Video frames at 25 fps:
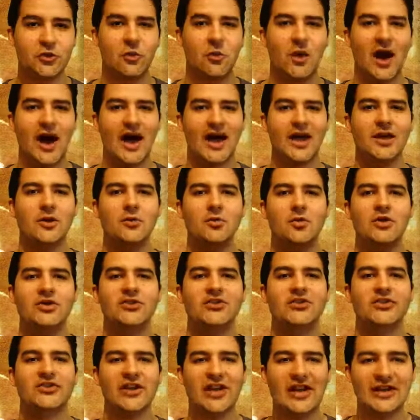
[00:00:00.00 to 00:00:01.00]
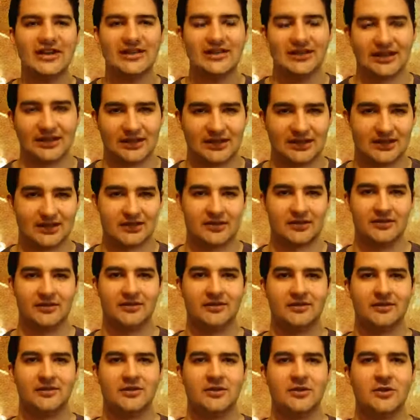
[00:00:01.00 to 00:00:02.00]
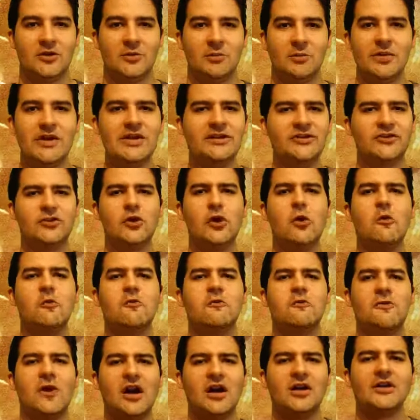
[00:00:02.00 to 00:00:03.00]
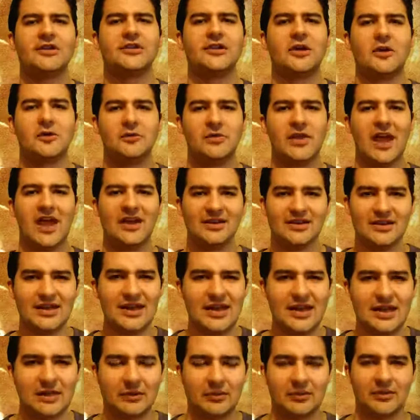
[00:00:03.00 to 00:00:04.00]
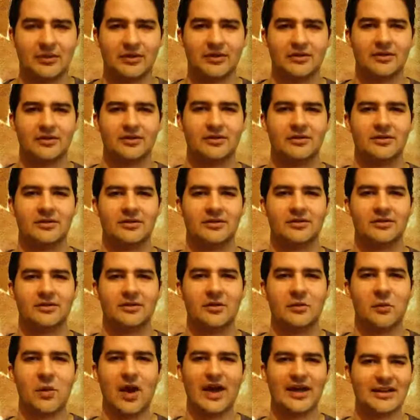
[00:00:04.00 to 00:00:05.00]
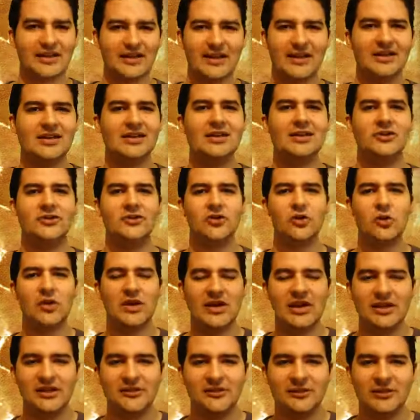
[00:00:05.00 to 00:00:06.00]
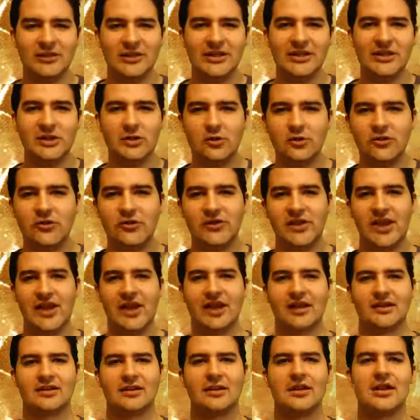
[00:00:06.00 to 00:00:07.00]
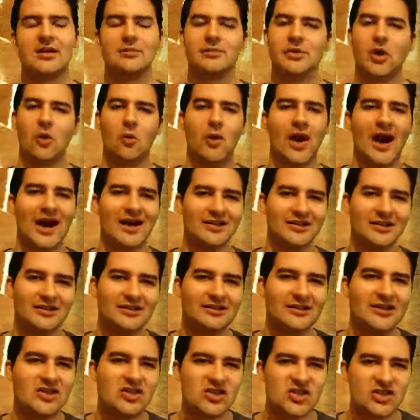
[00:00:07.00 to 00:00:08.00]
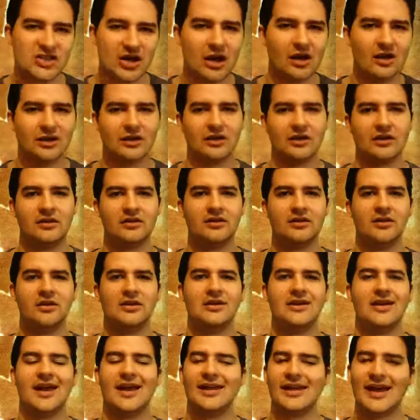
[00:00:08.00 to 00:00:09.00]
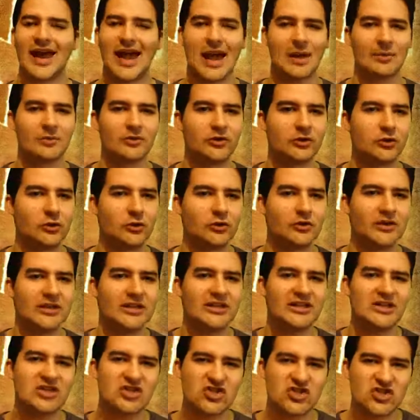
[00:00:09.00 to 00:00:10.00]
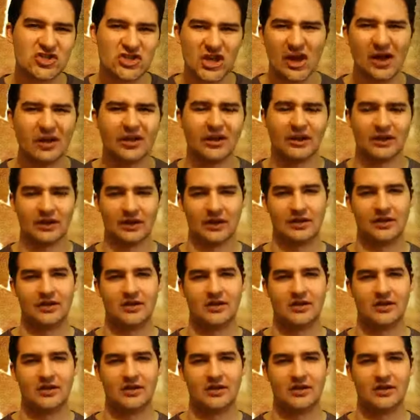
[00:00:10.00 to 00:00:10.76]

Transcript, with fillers: you, why would Satan be so fond of that name? Why can he so easily use that? But why does he shun and absolutely shun